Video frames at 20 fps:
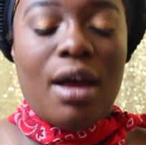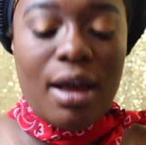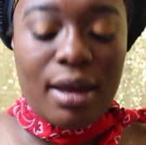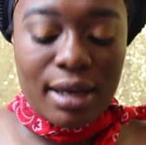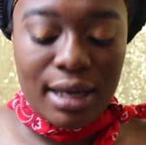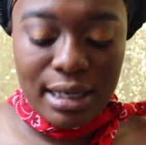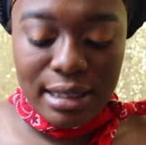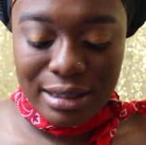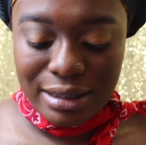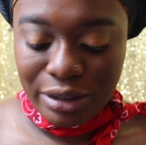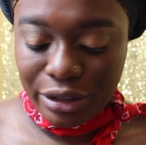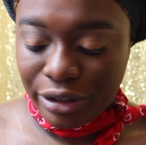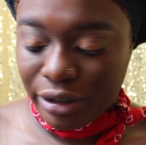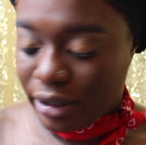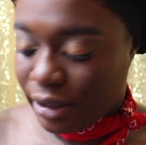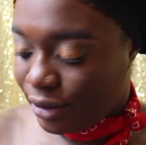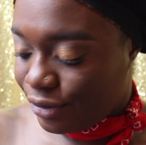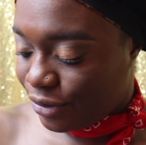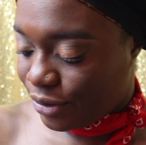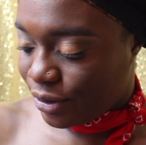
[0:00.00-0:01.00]
I guess
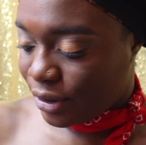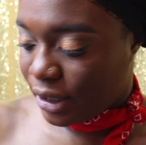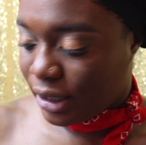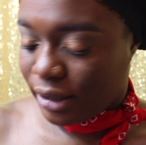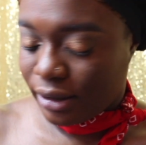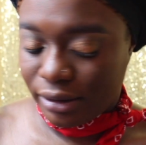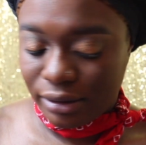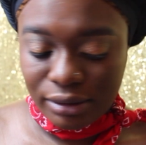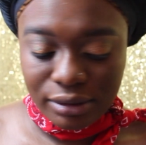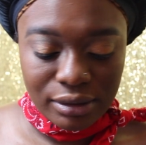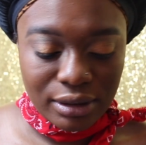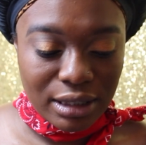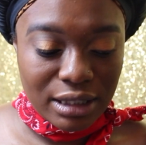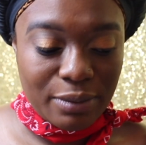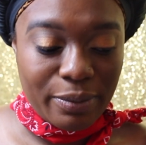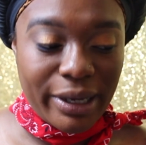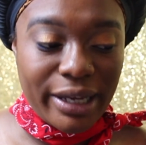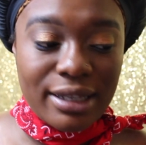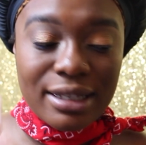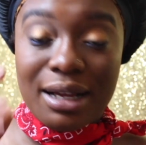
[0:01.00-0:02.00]
looking for a
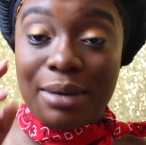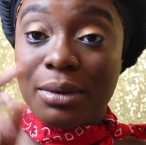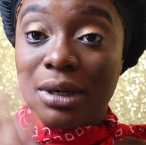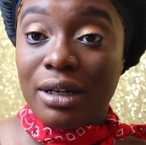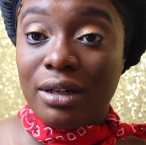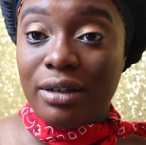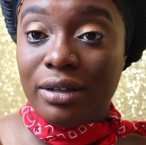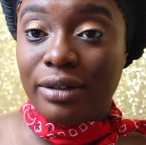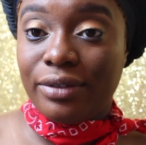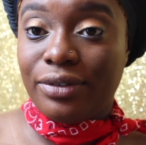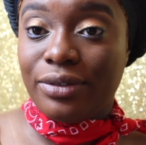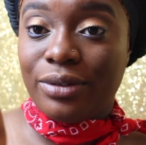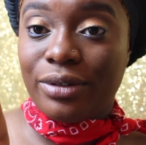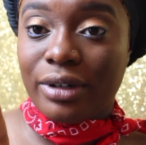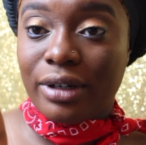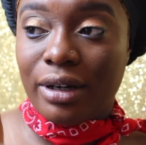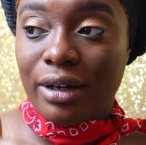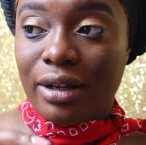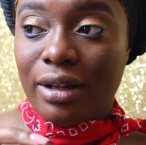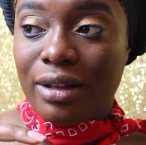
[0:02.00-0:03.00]
space, I'm gonna look
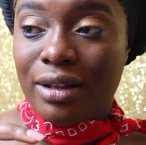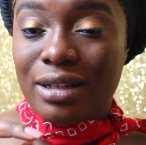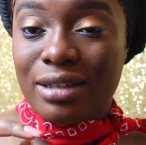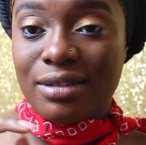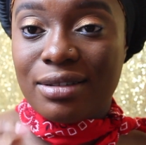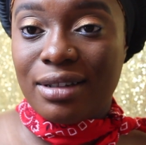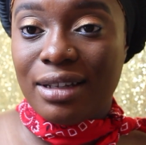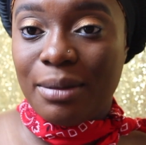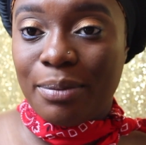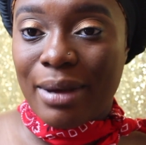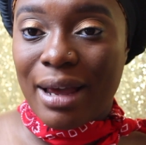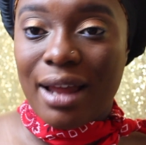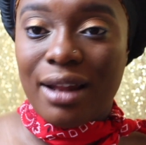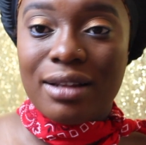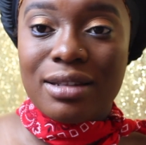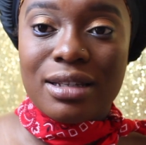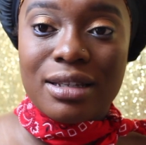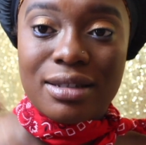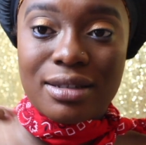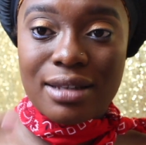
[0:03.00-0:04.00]
for the sleep
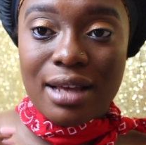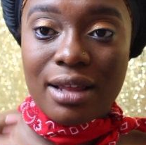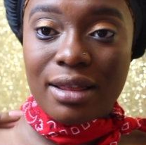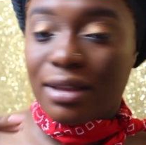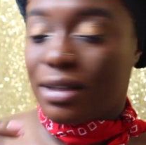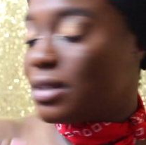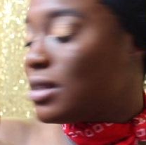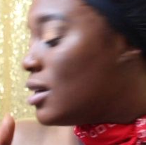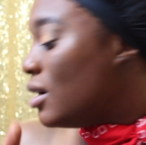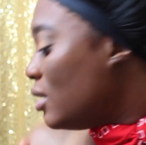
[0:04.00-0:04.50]
palette to set this